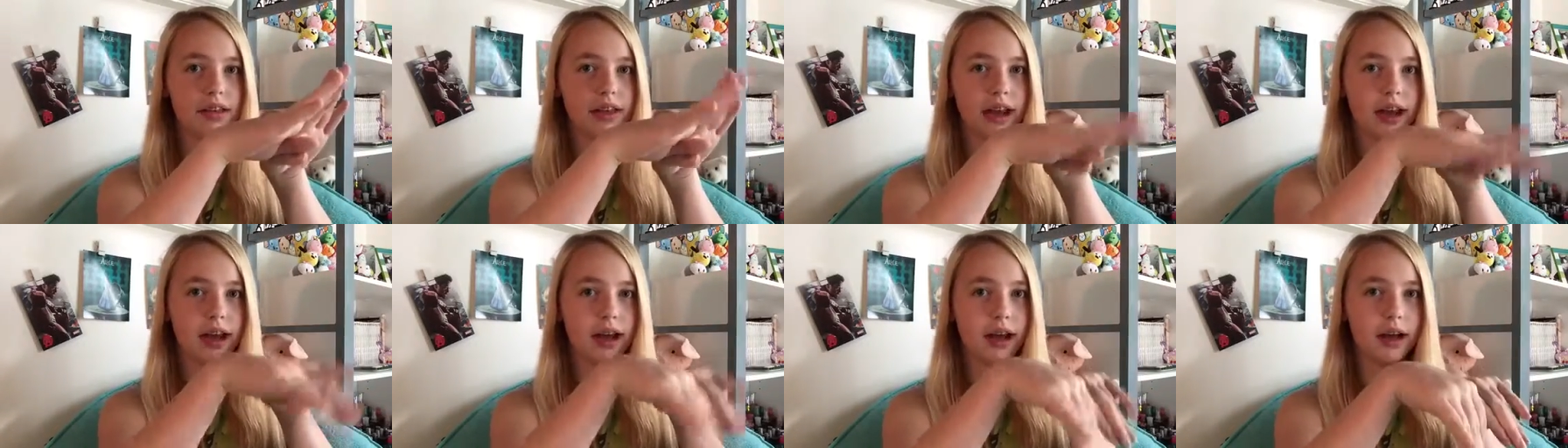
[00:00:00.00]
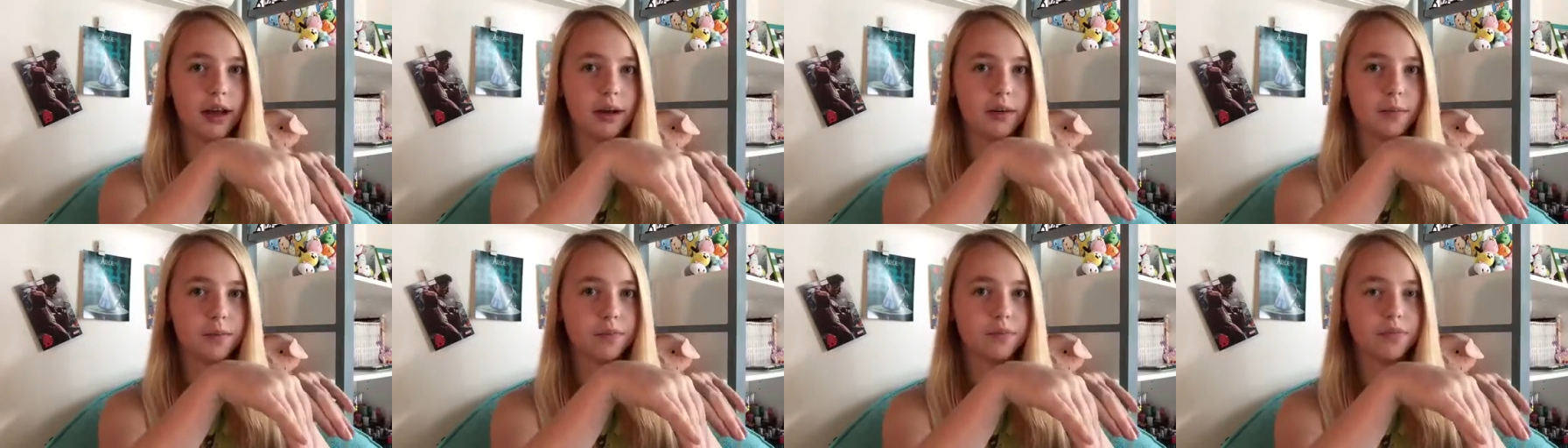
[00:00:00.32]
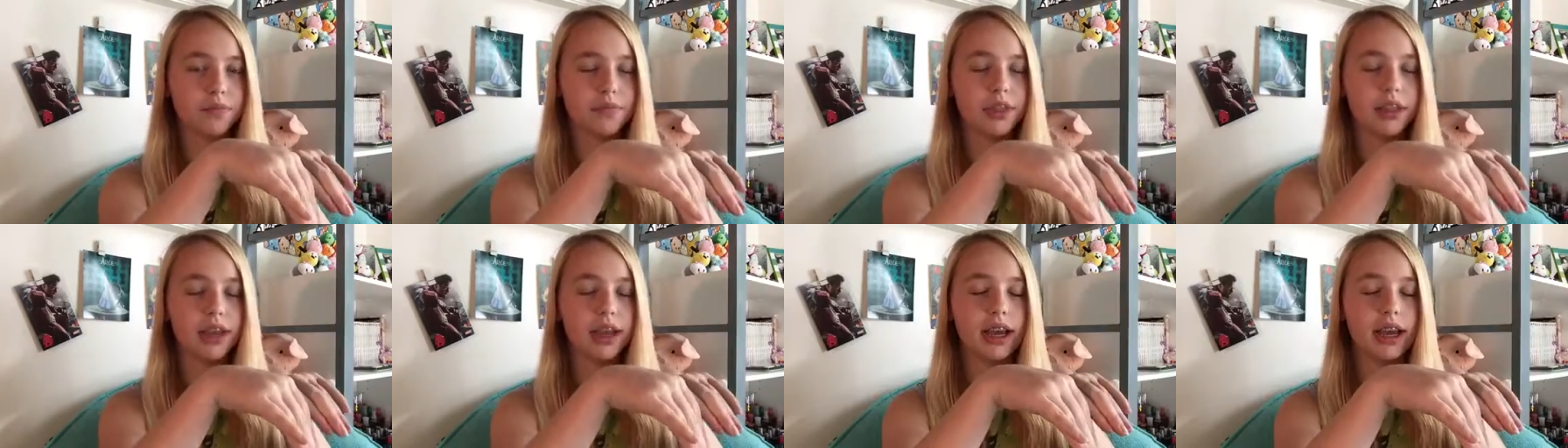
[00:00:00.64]

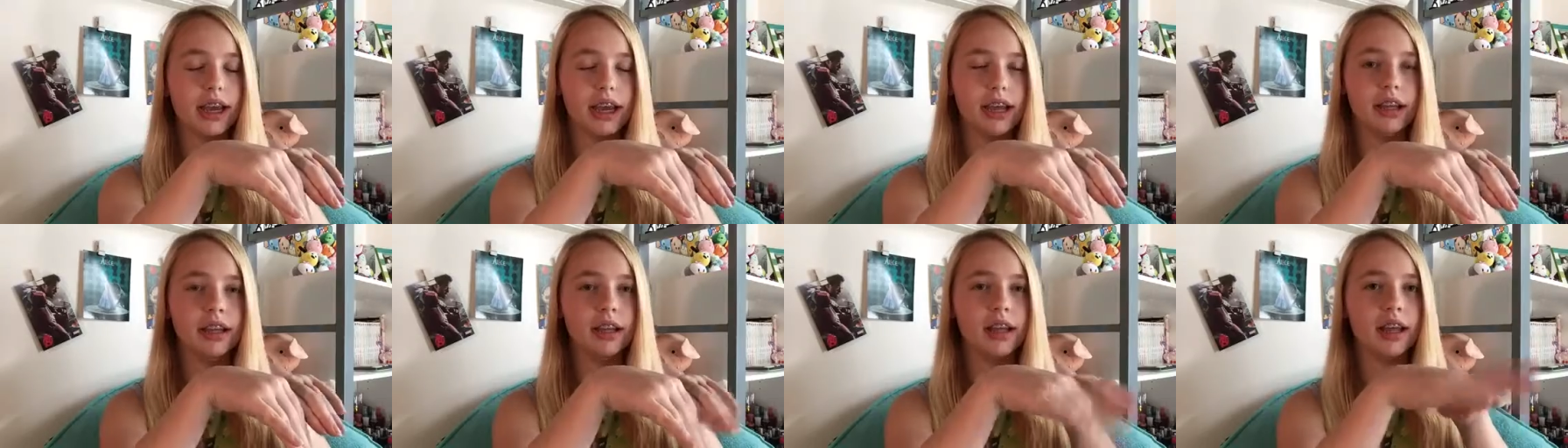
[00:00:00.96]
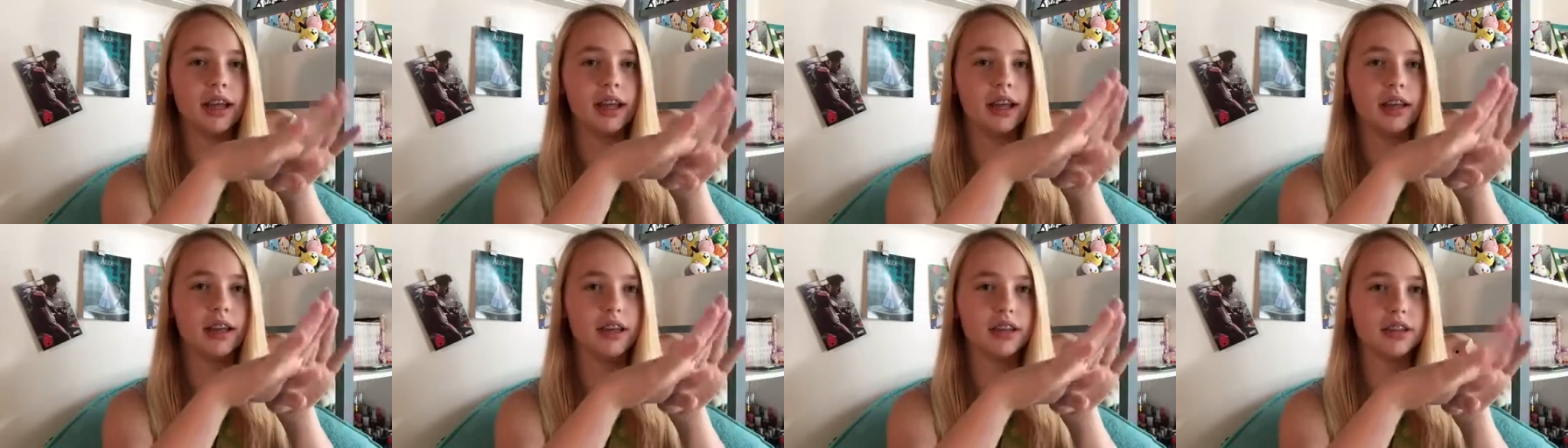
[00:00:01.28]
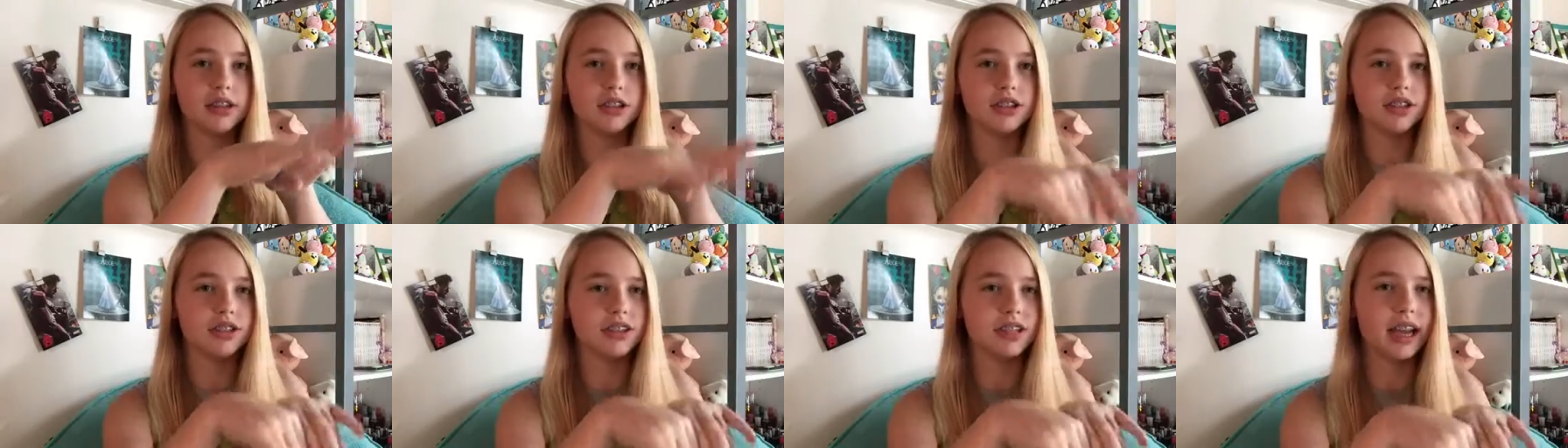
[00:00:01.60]
um, and then
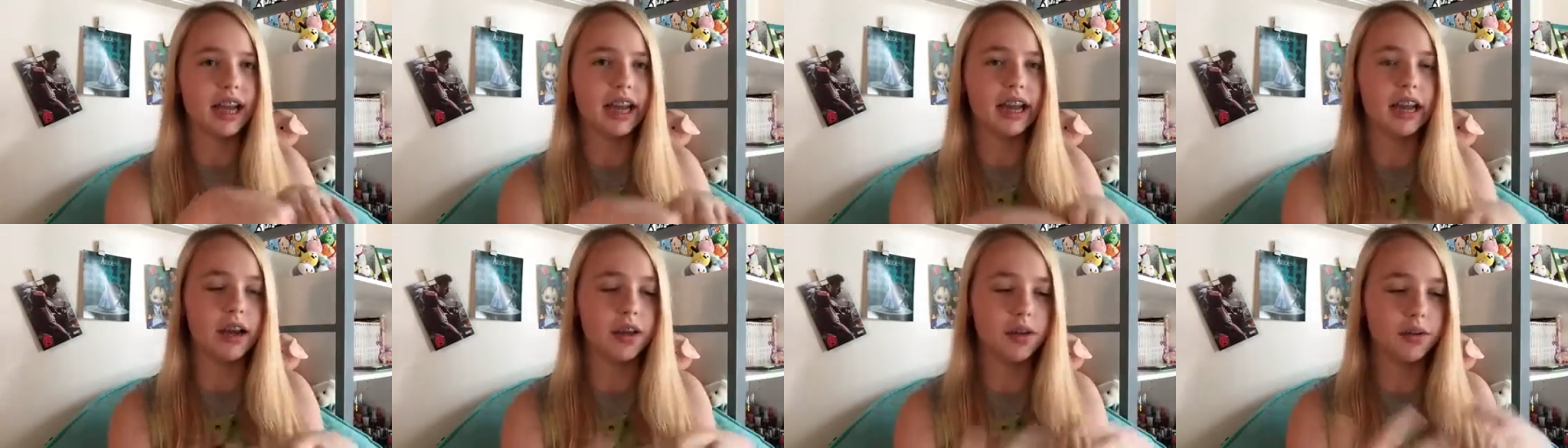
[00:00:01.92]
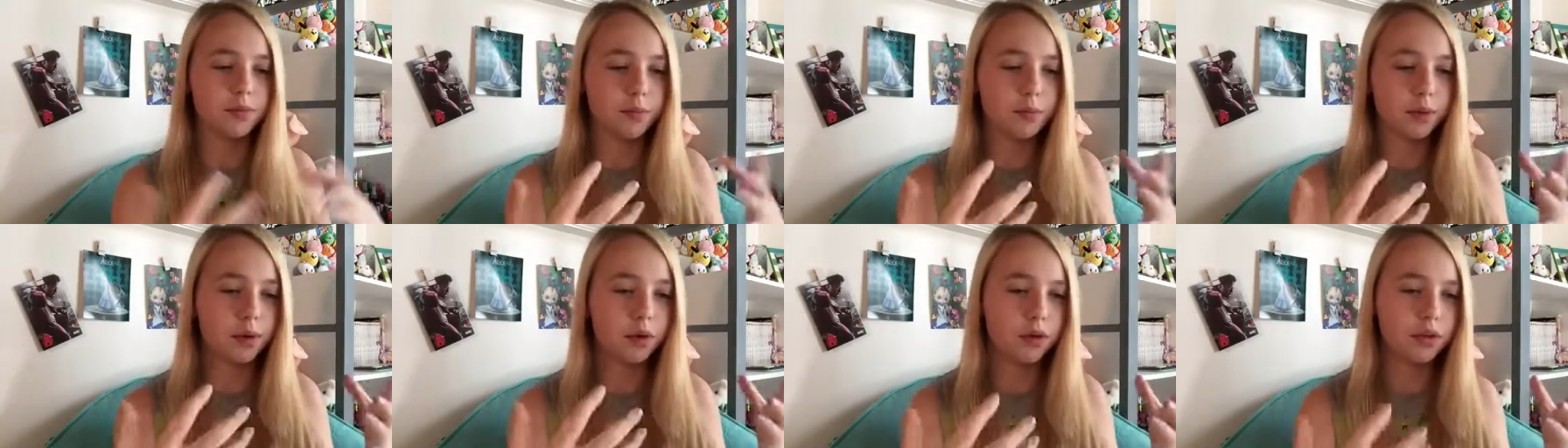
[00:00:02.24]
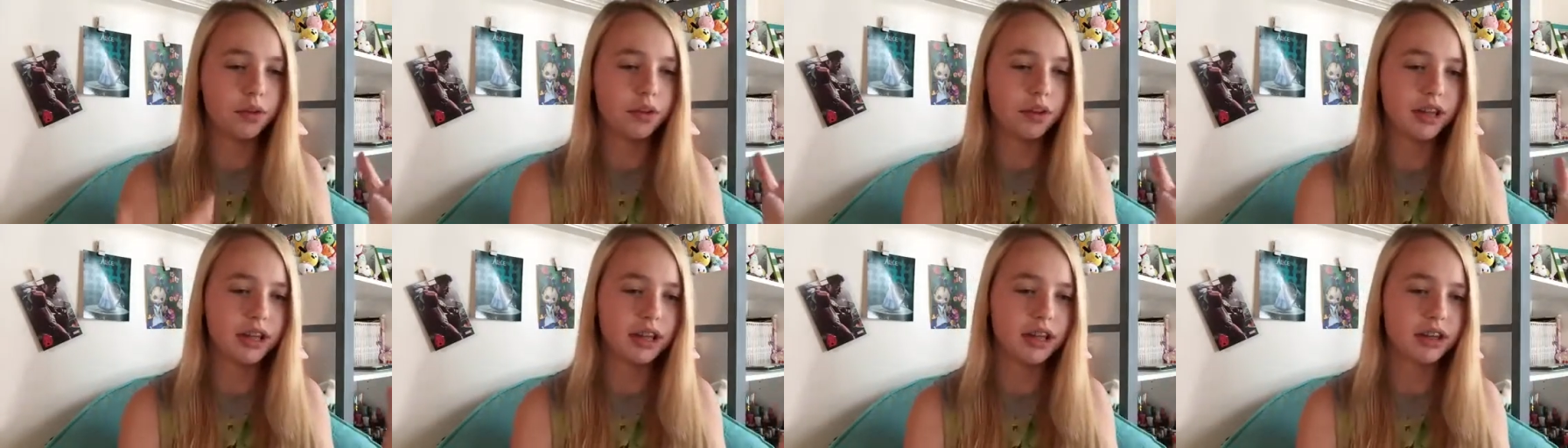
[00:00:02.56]
it's just kind of
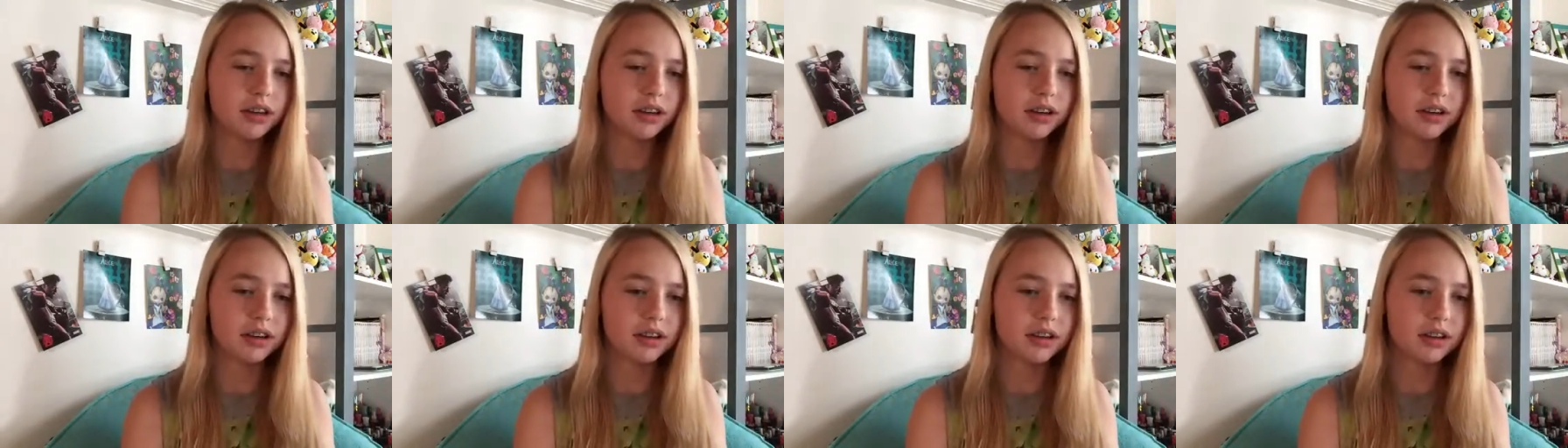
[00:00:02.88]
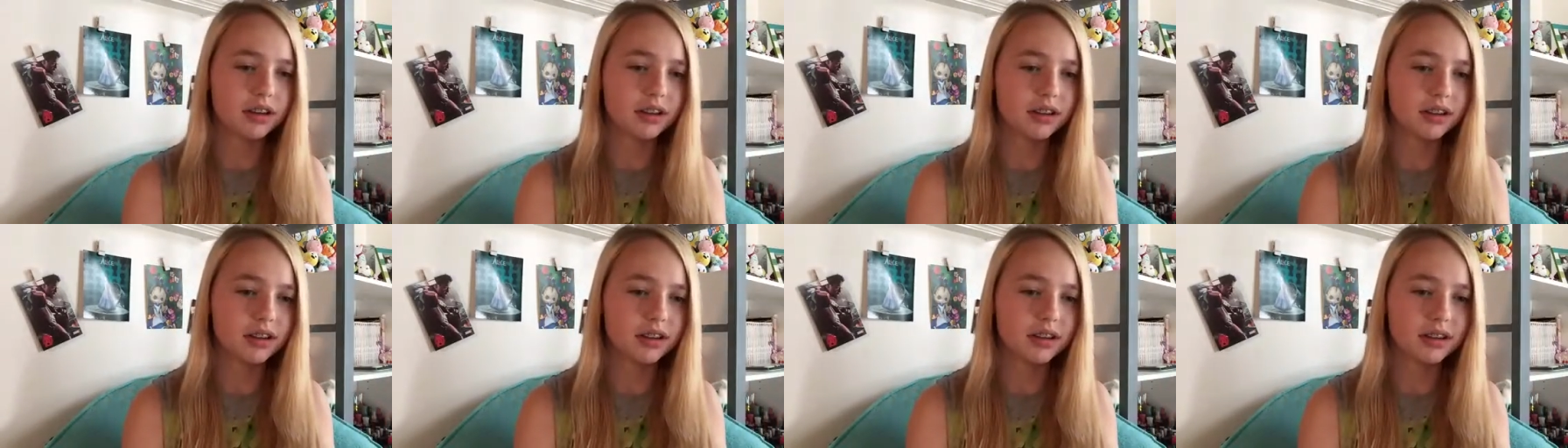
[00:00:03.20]
pulling your,